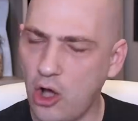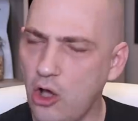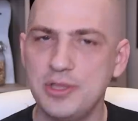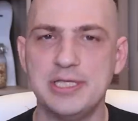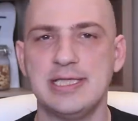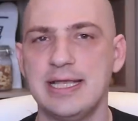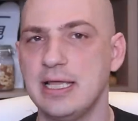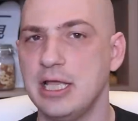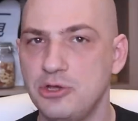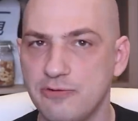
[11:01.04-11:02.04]
all the
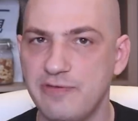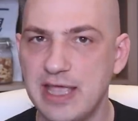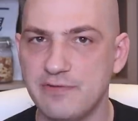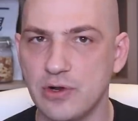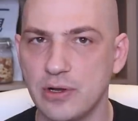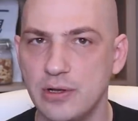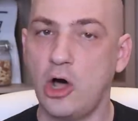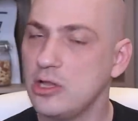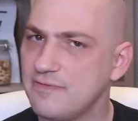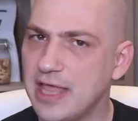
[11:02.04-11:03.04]
data in your favor,
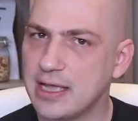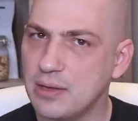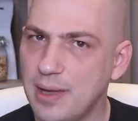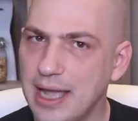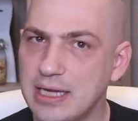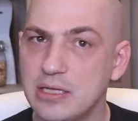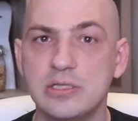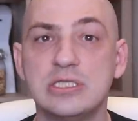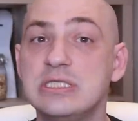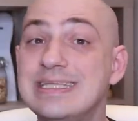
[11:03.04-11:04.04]
all of that combined
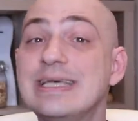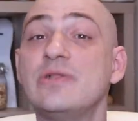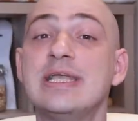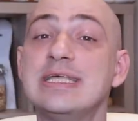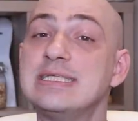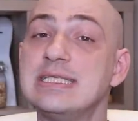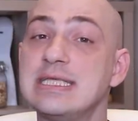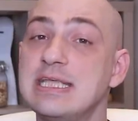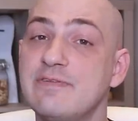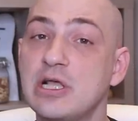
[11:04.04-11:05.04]
still
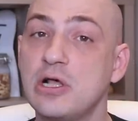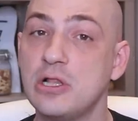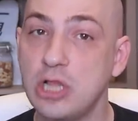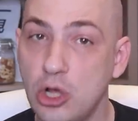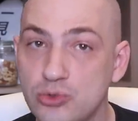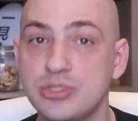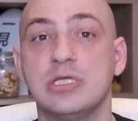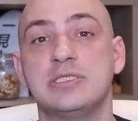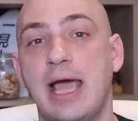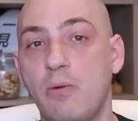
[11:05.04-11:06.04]
isn't even close
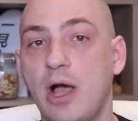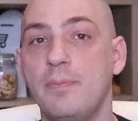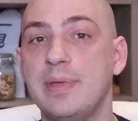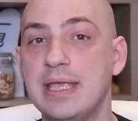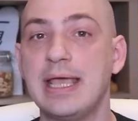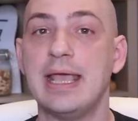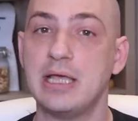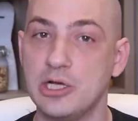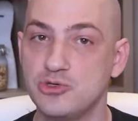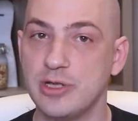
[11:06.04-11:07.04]
to Taiwan being a
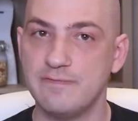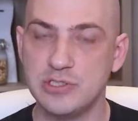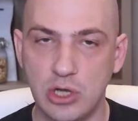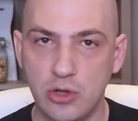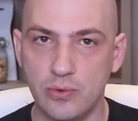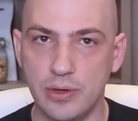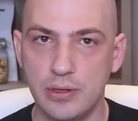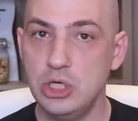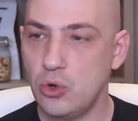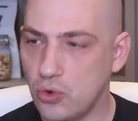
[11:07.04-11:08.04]
country of its own,
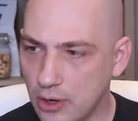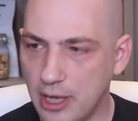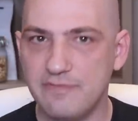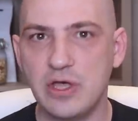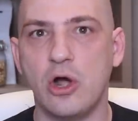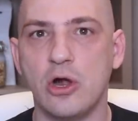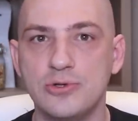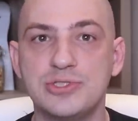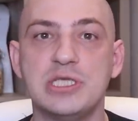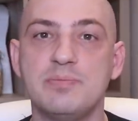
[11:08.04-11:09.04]
nor of the
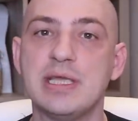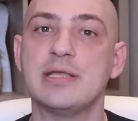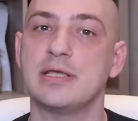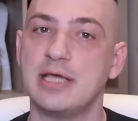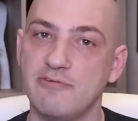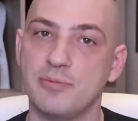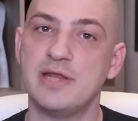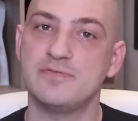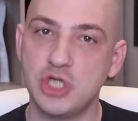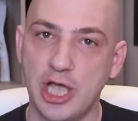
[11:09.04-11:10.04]
ROC being the
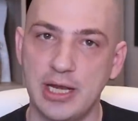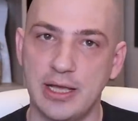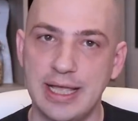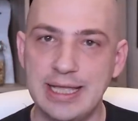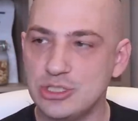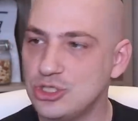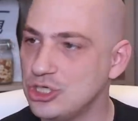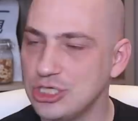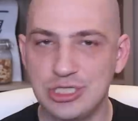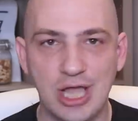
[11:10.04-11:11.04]
government of China. It's
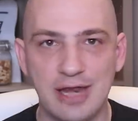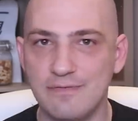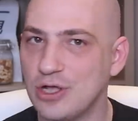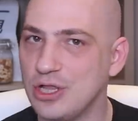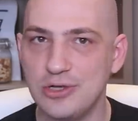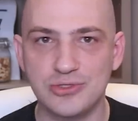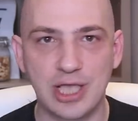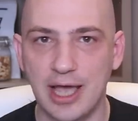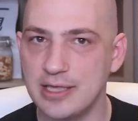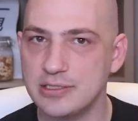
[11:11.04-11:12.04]
just not even close,
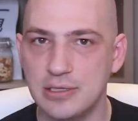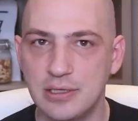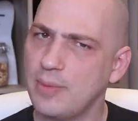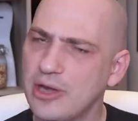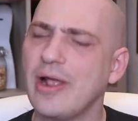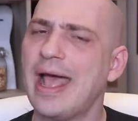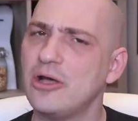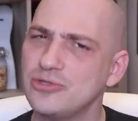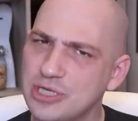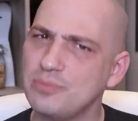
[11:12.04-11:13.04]
guys, no matter
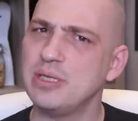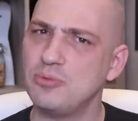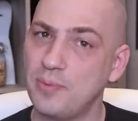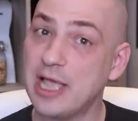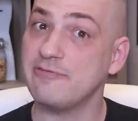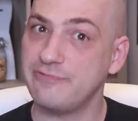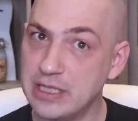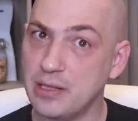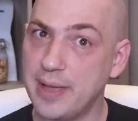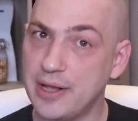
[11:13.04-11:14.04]
how some people might
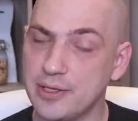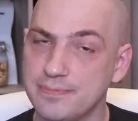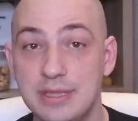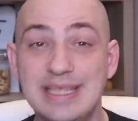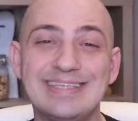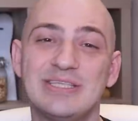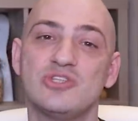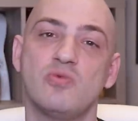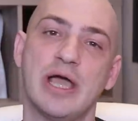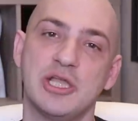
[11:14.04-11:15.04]
feel about it. This
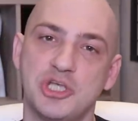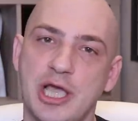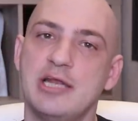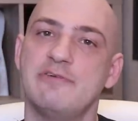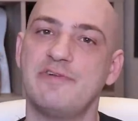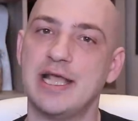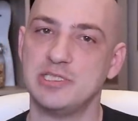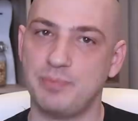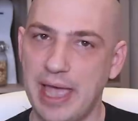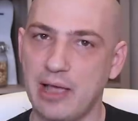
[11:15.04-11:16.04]
is why China
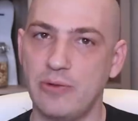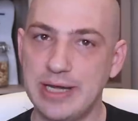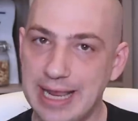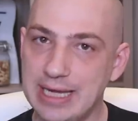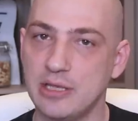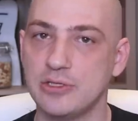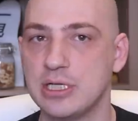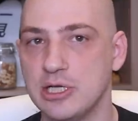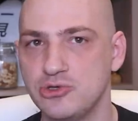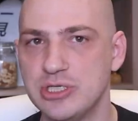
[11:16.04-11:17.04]
fights back when any other
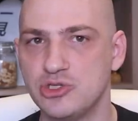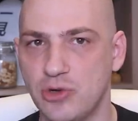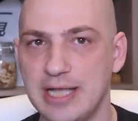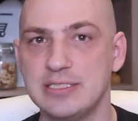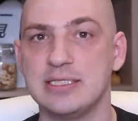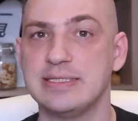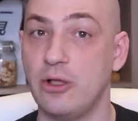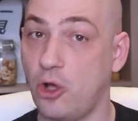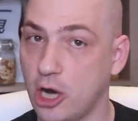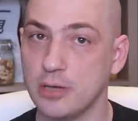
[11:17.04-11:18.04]
country tries to
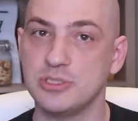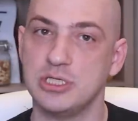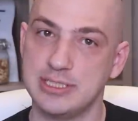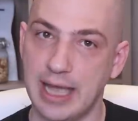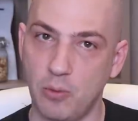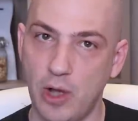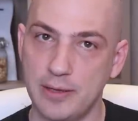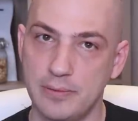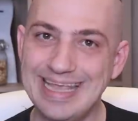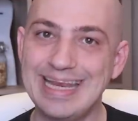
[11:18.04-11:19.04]
sell arms to
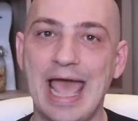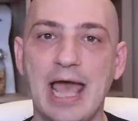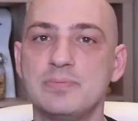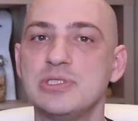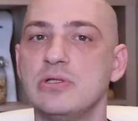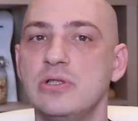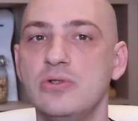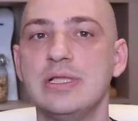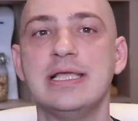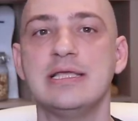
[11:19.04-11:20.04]
Taiwan. It
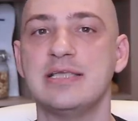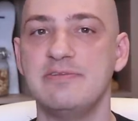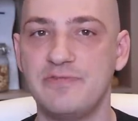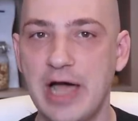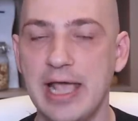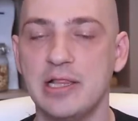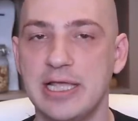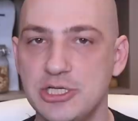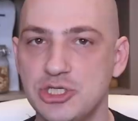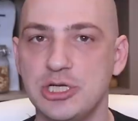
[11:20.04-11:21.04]
absolutely is a
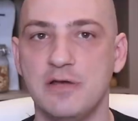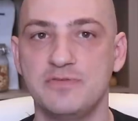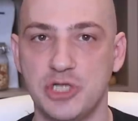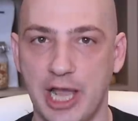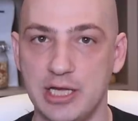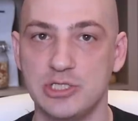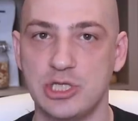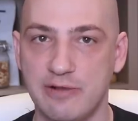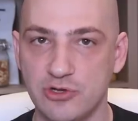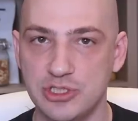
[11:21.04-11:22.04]
violation of China's
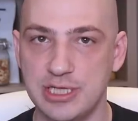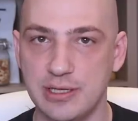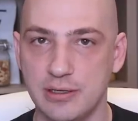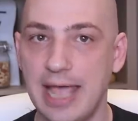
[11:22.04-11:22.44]
sovereignty,